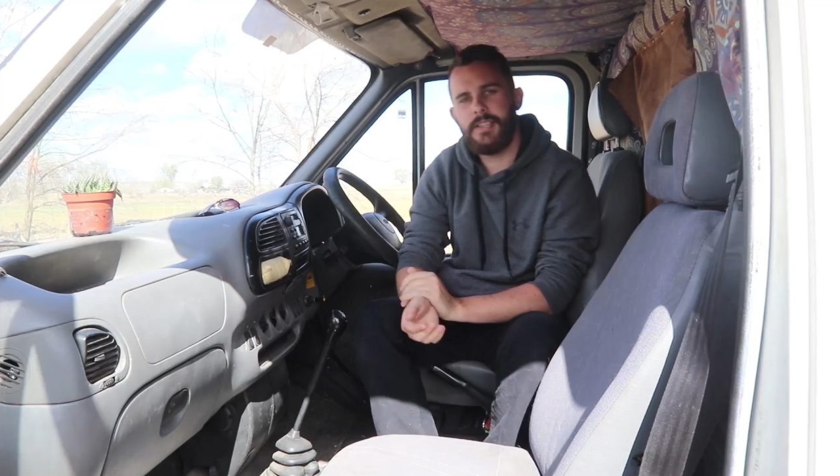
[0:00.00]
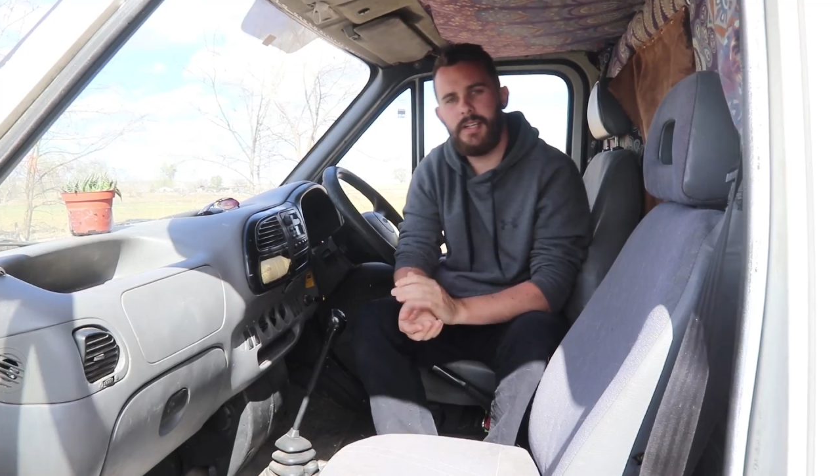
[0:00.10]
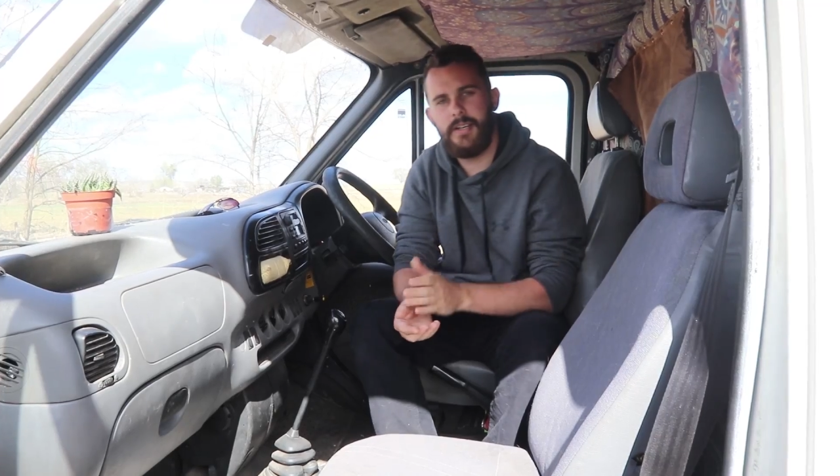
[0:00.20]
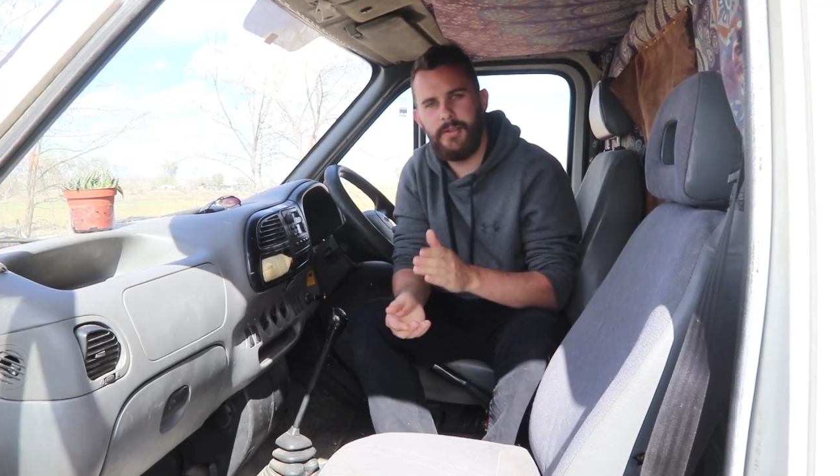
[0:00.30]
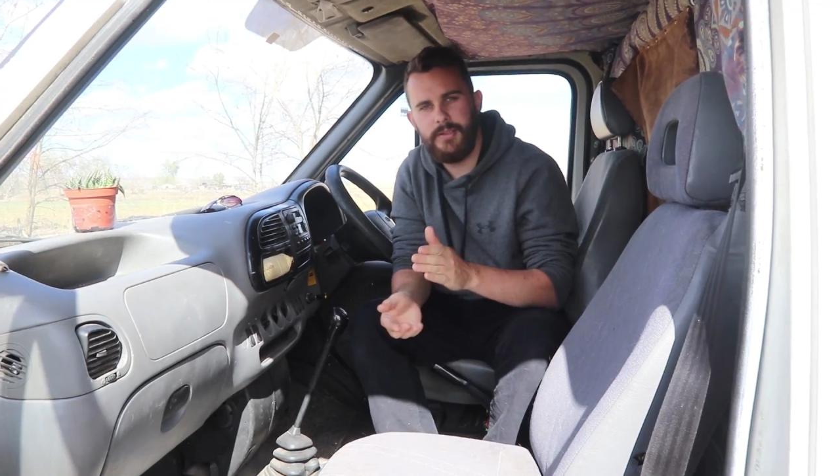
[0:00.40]

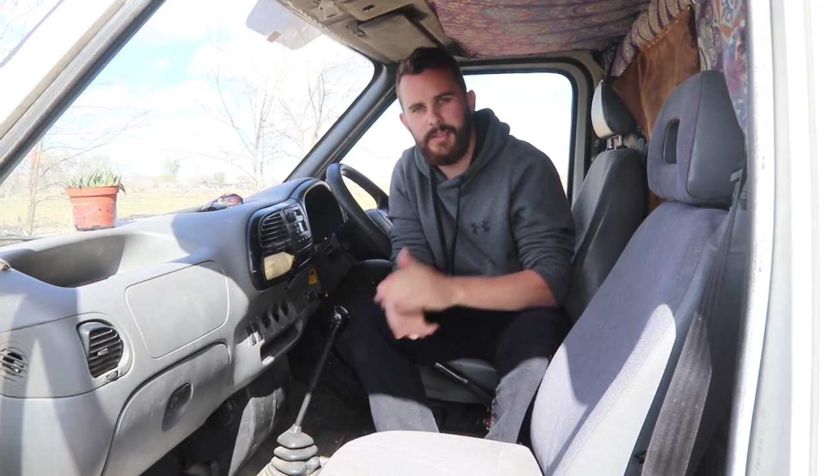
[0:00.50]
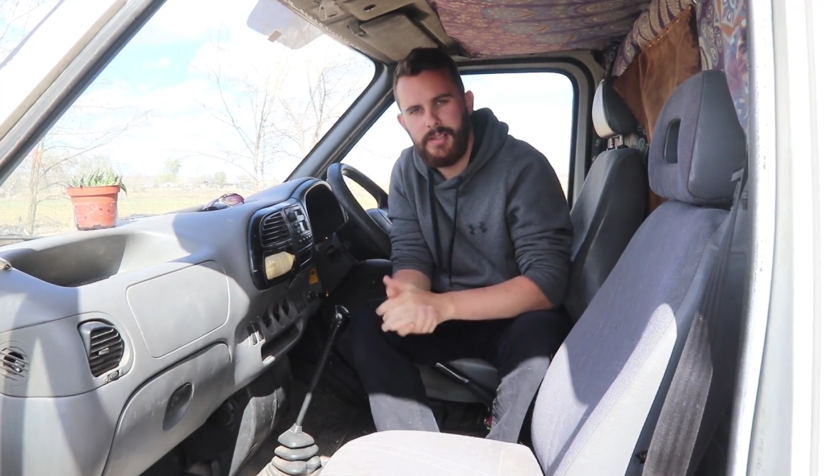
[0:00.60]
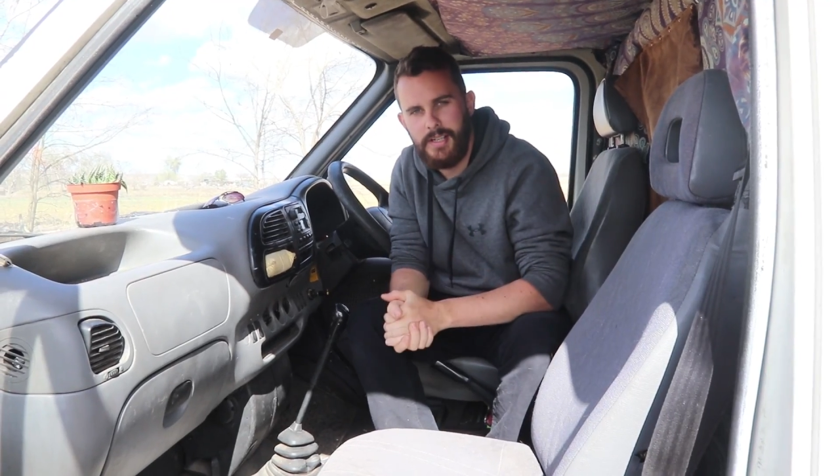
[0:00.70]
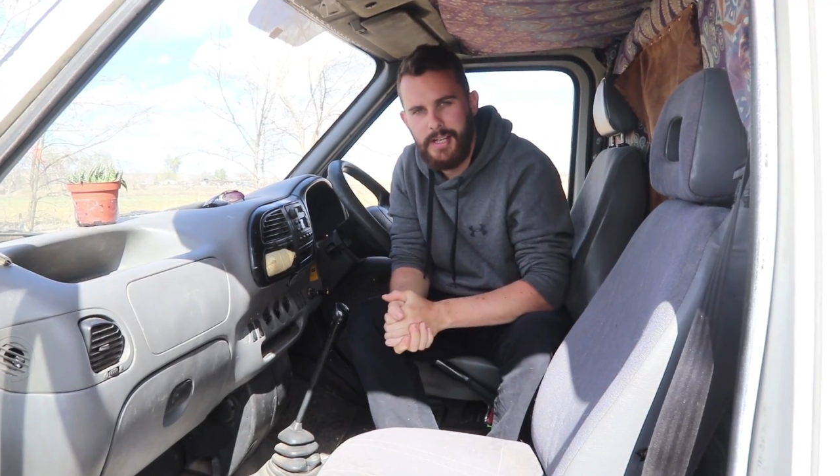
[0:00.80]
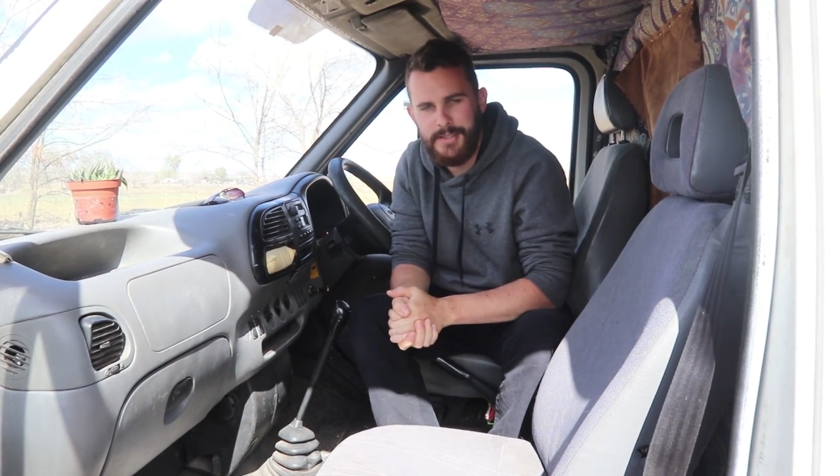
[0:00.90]
So
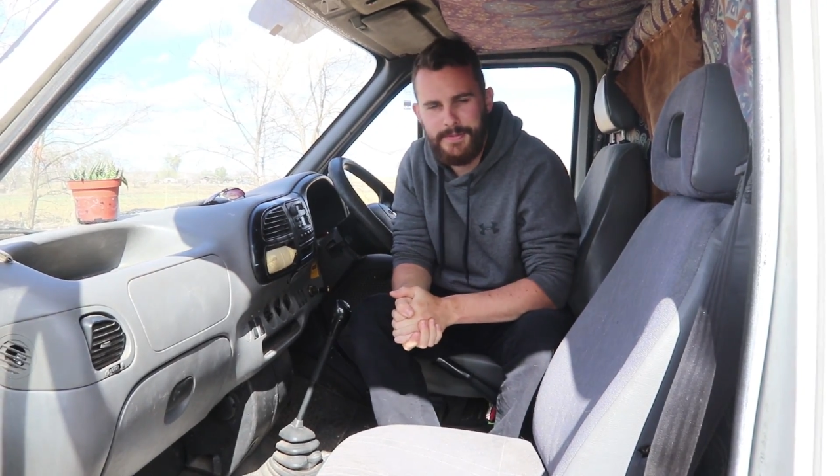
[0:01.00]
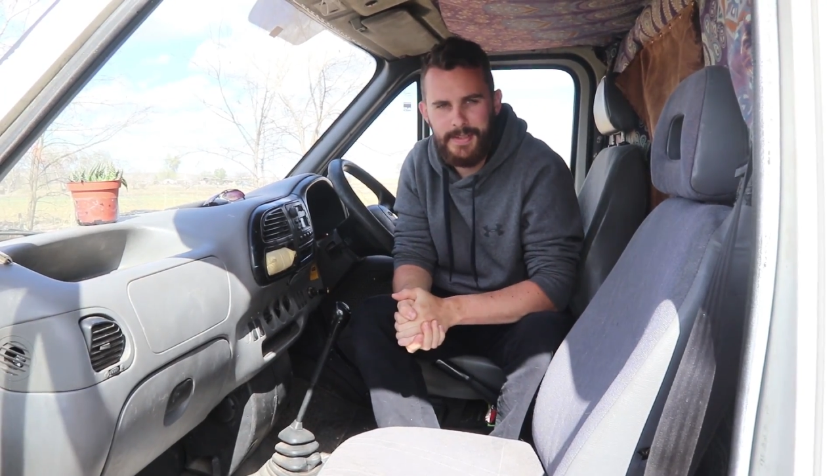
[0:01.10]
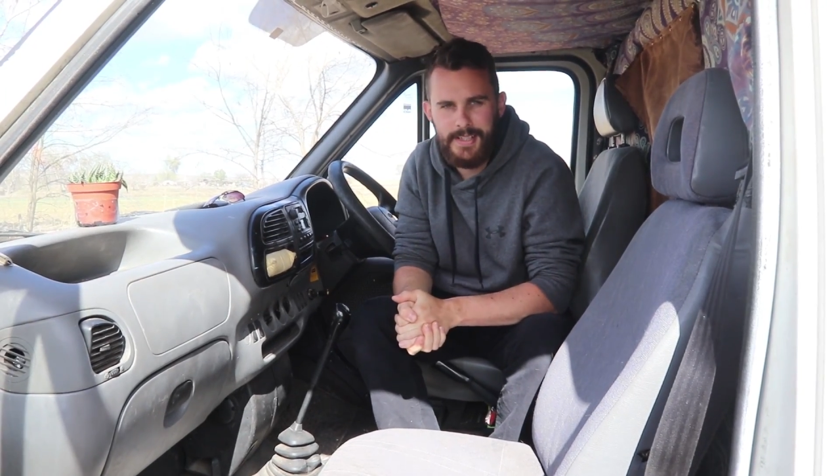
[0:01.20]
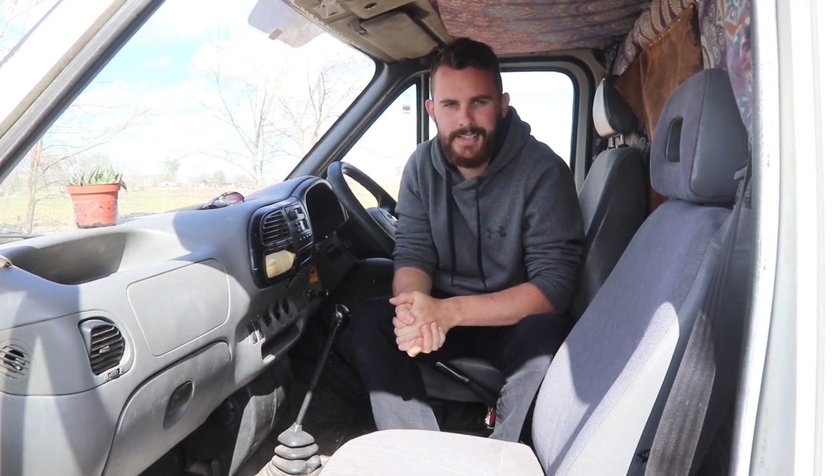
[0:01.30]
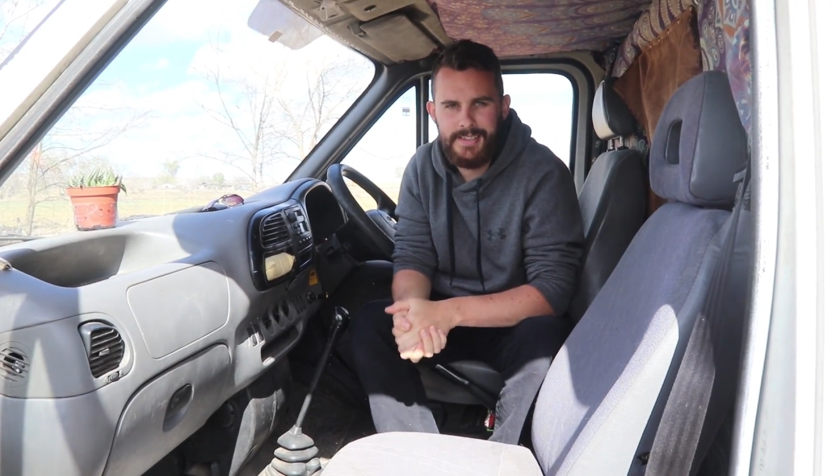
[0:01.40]
as
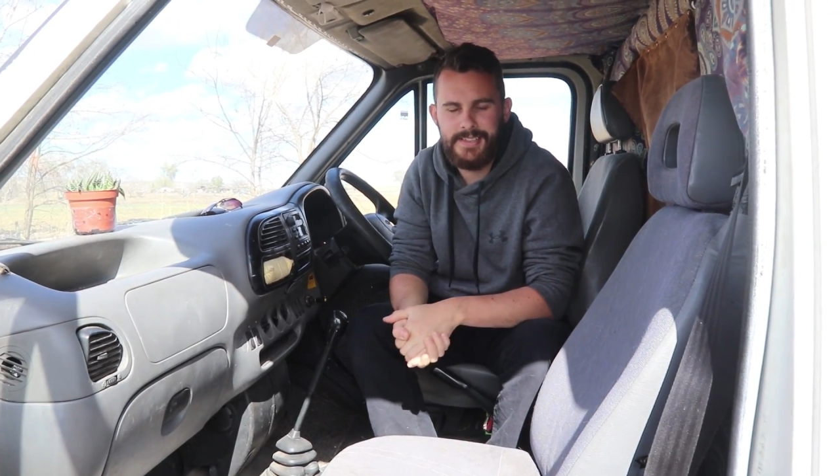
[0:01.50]
for the